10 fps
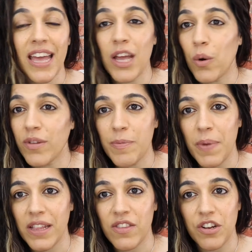It all
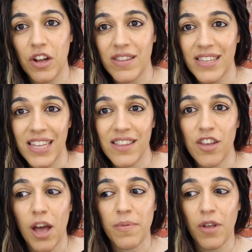depends on our skin
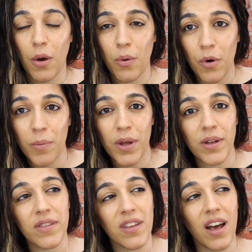types, our
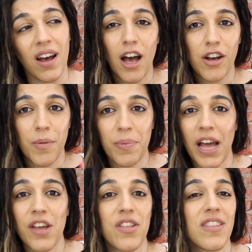hormones, our
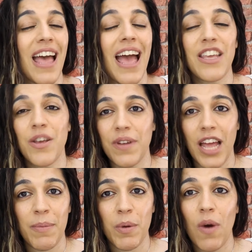complexions, you
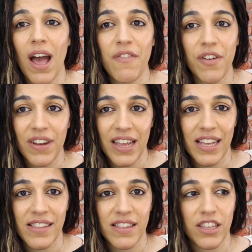name it, whatever it
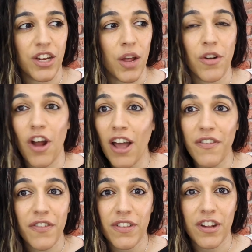is. You know,
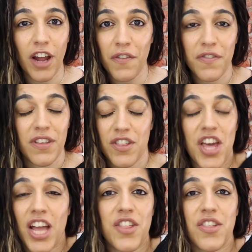life
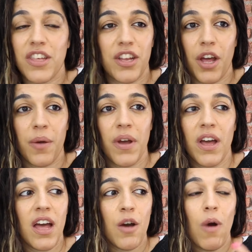change, you know,
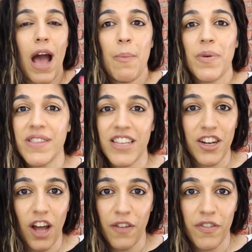what happens in
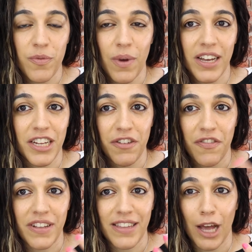life as well can
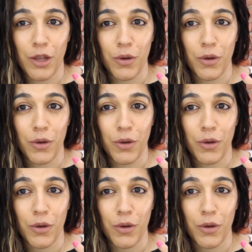affect how